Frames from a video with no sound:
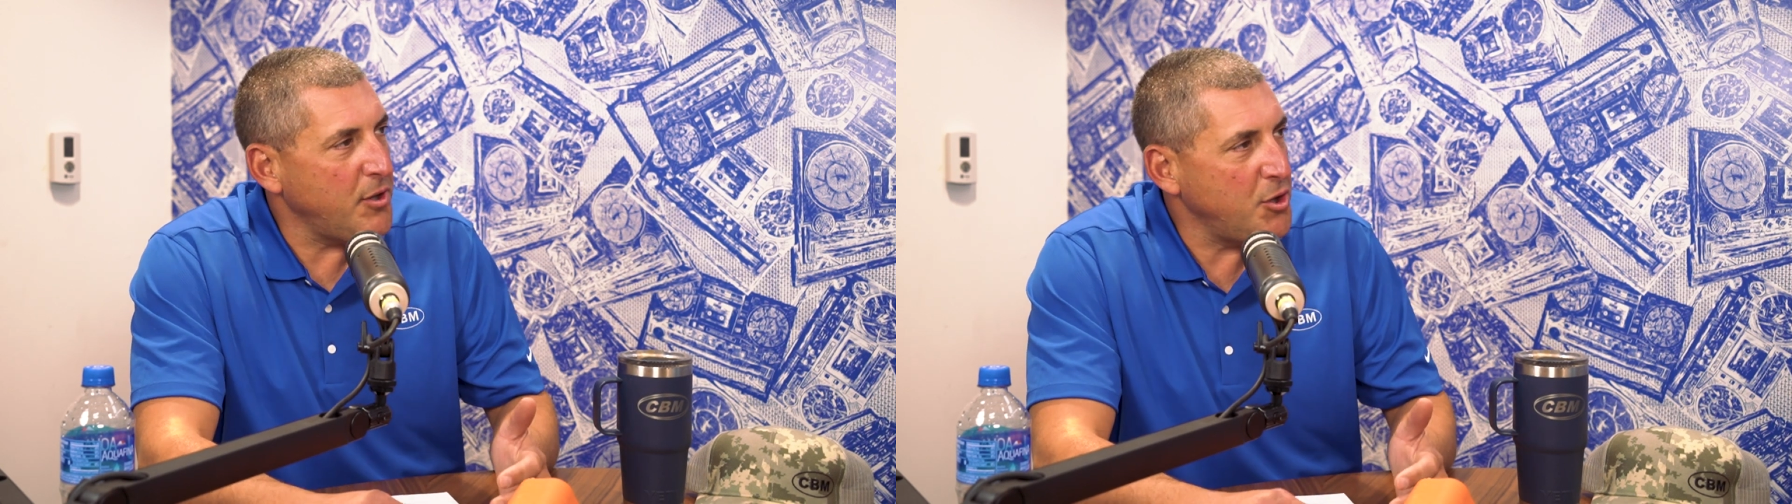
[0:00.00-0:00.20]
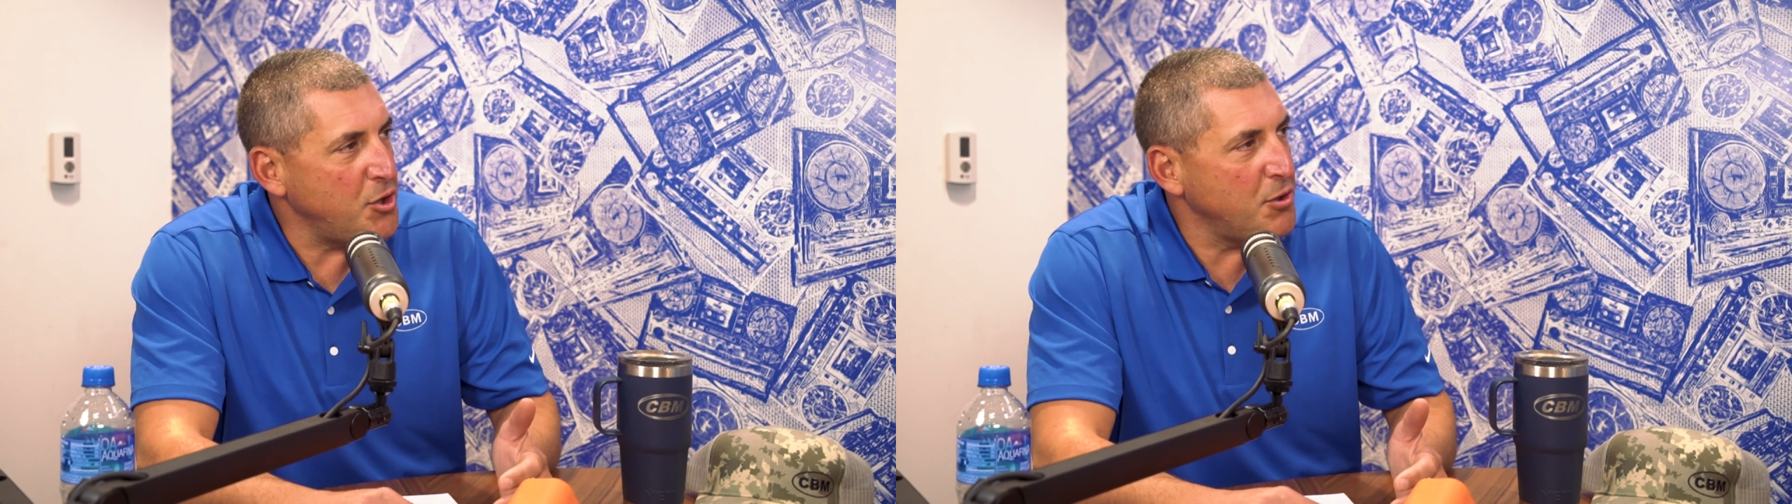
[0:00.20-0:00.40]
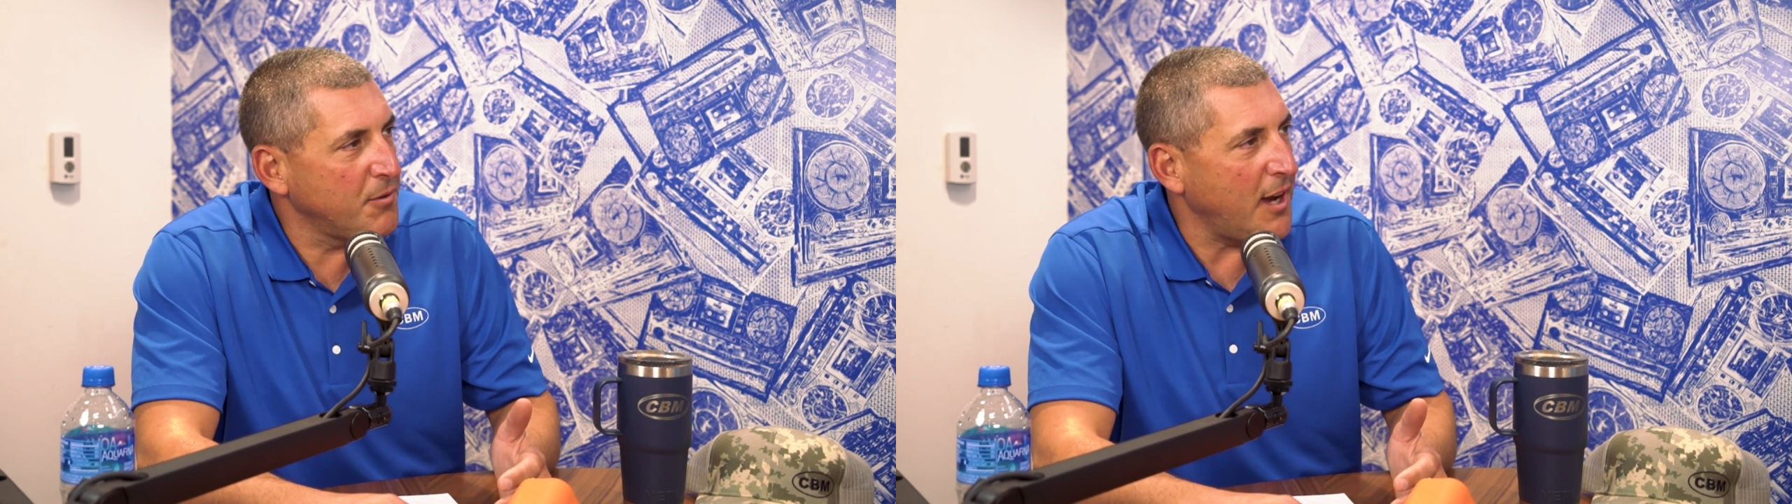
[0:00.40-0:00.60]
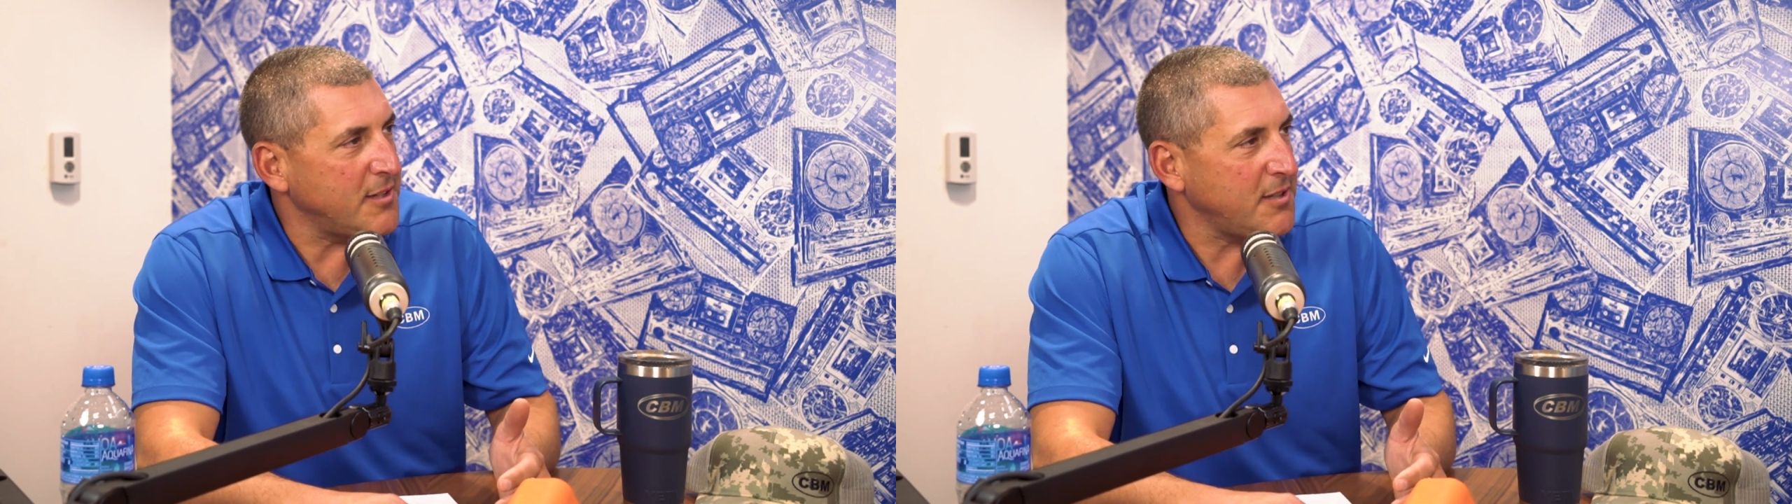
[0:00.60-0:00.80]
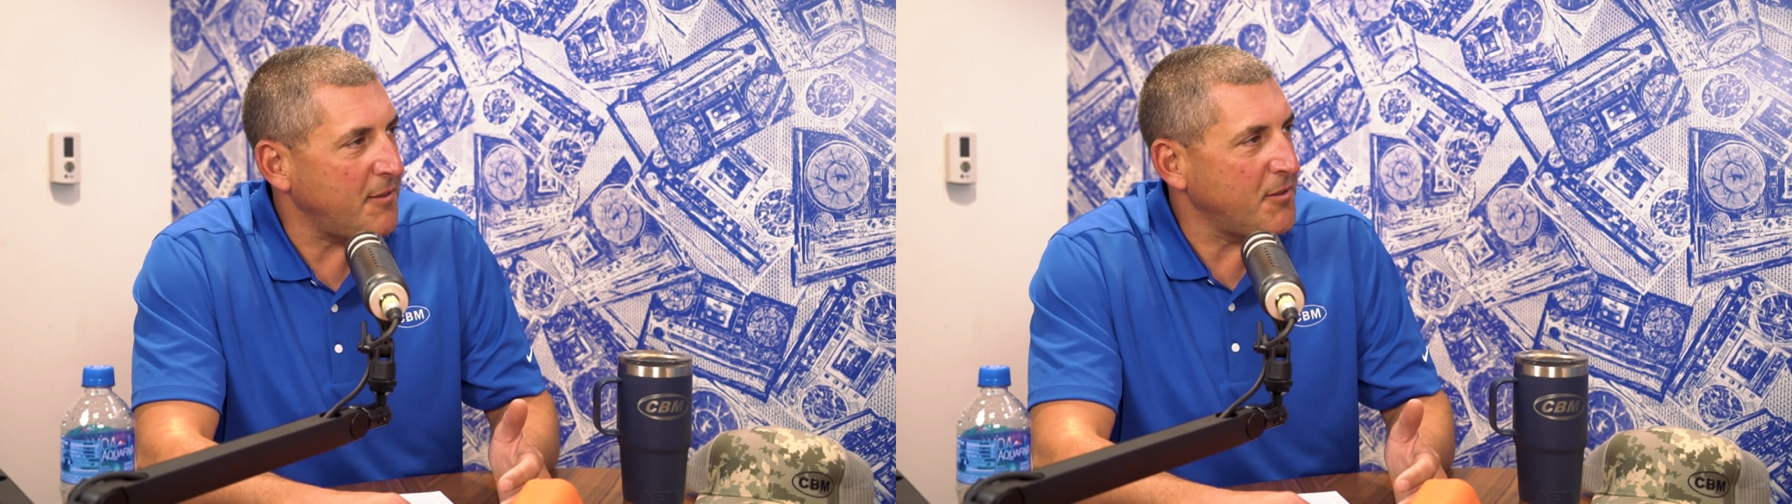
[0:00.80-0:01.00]
you
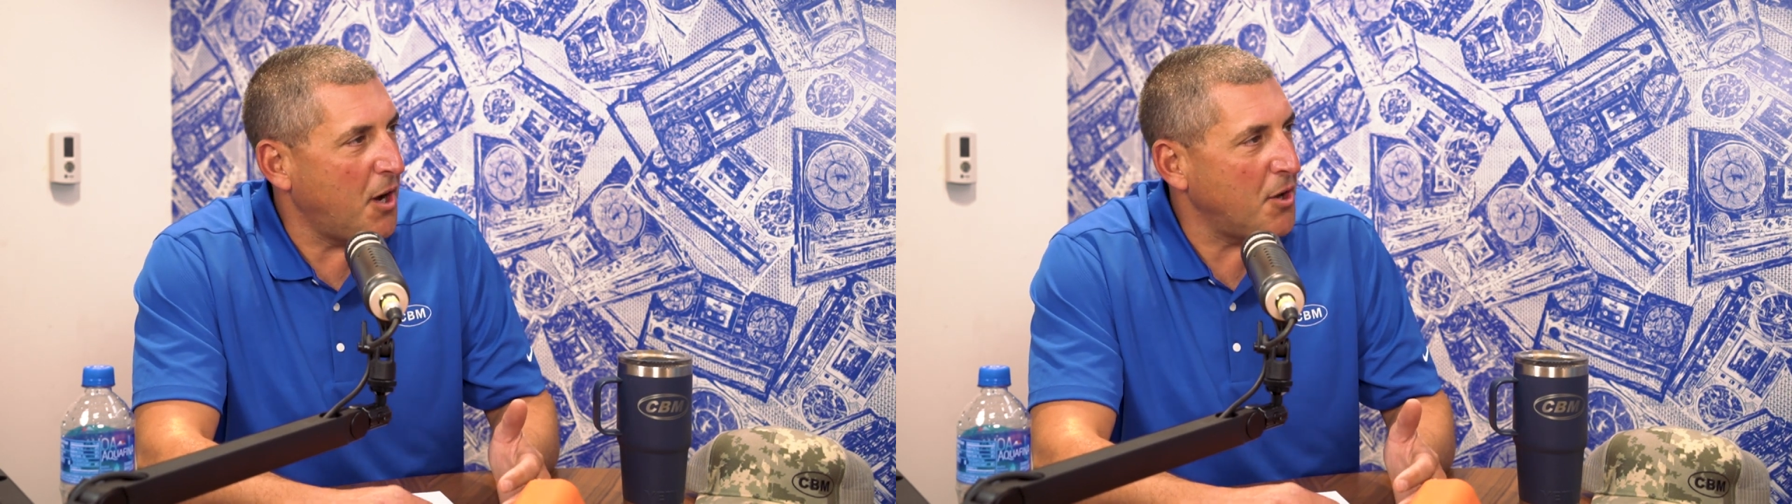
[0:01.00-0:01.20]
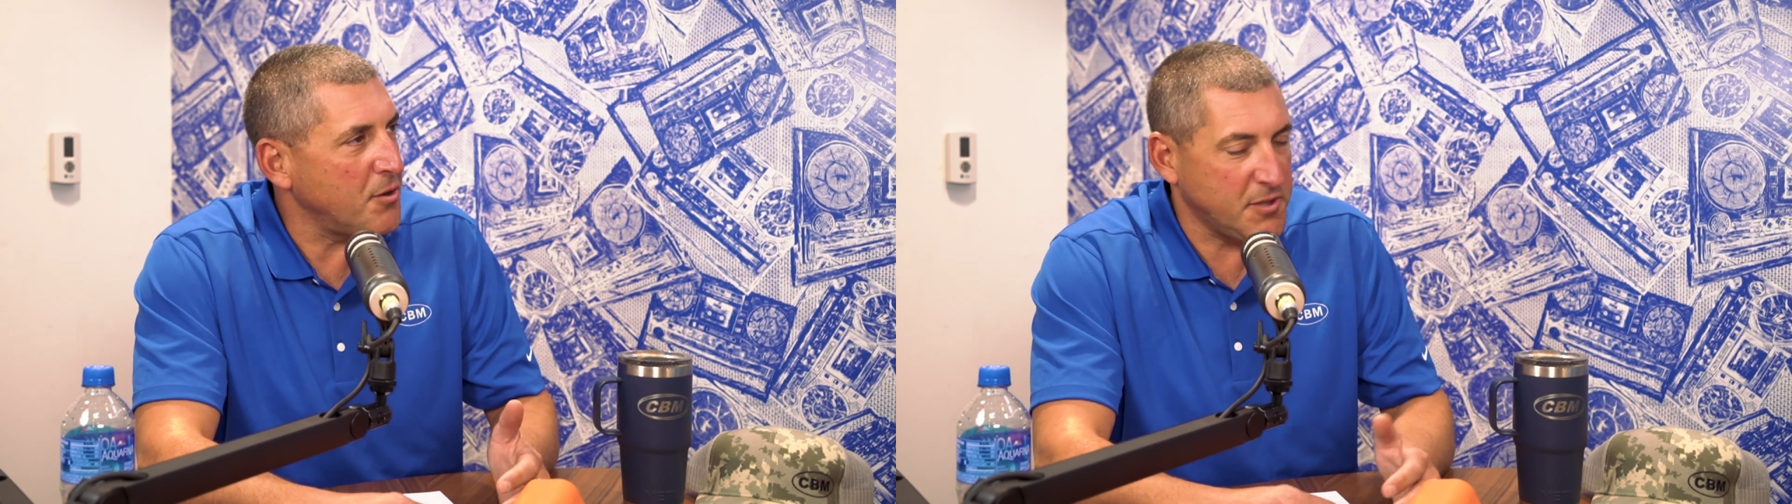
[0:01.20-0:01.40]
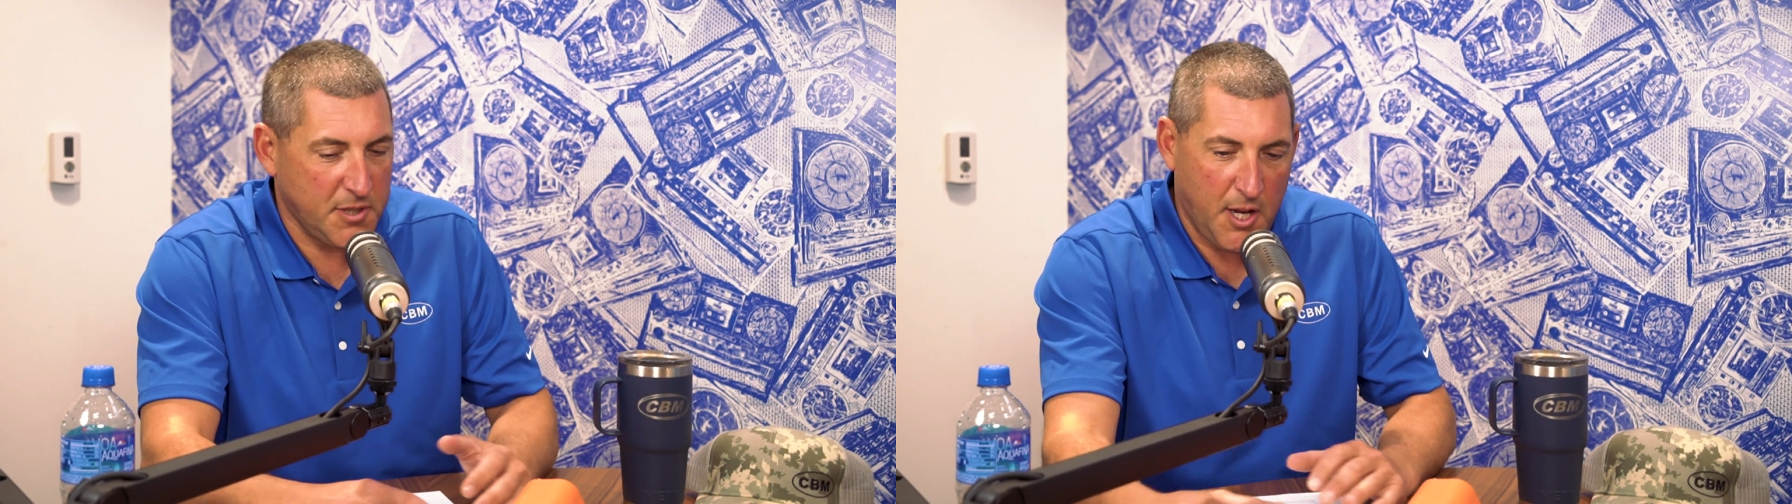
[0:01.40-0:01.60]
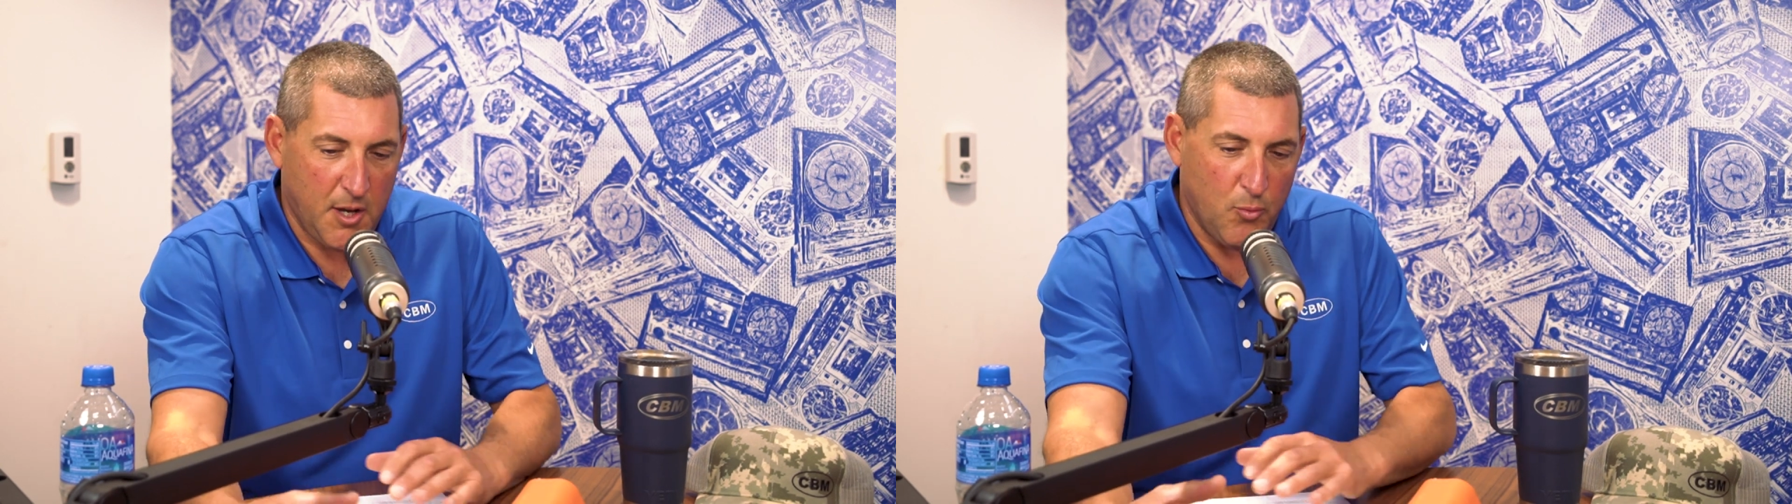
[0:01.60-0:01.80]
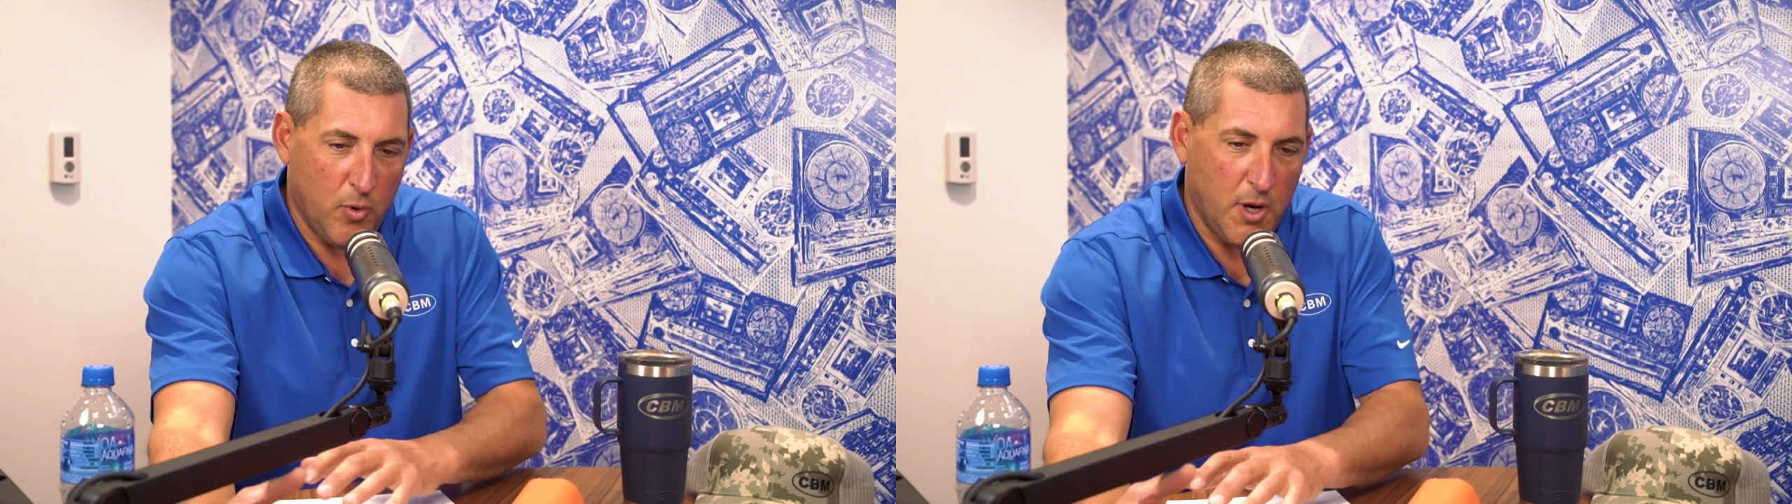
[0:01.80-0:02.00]
guys have to
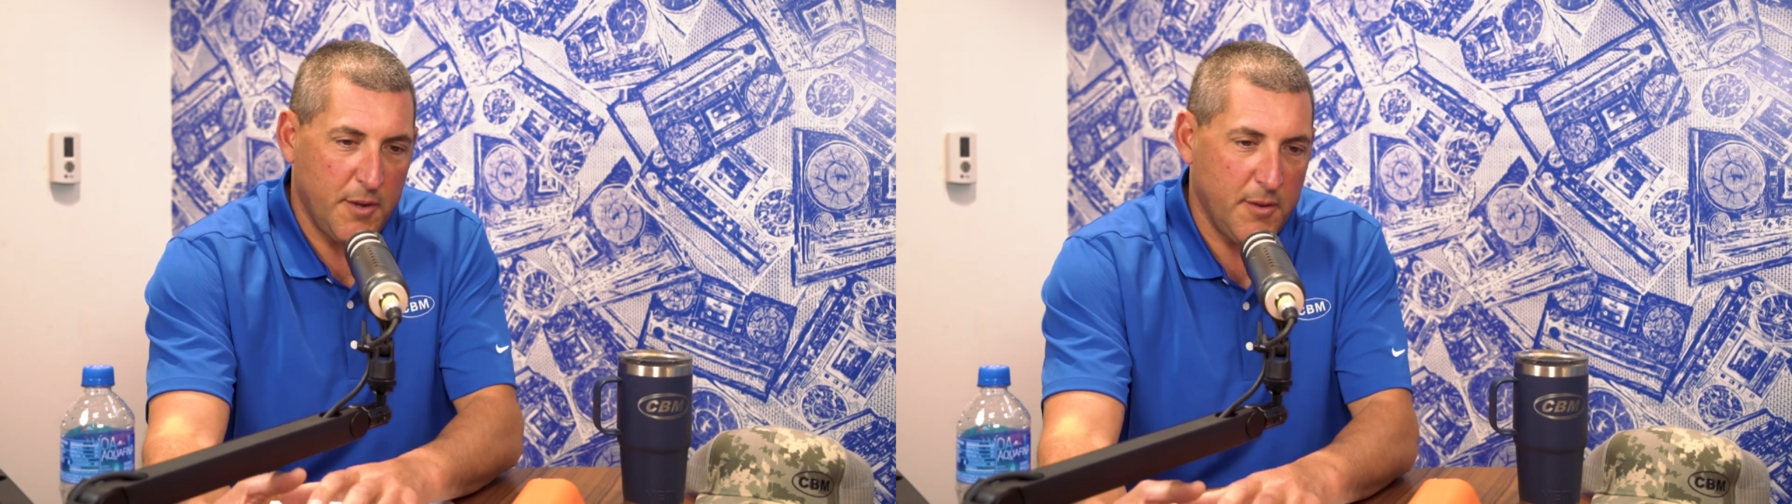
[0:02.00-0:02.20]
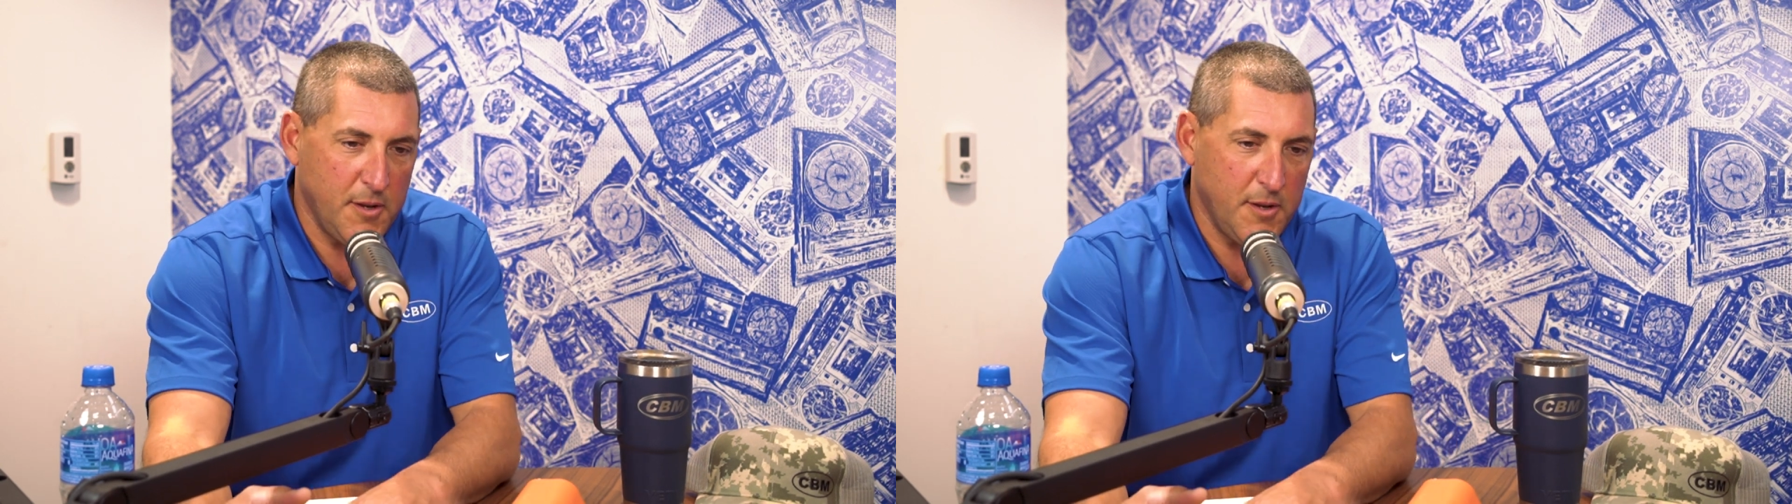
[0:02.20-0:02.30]
understand what,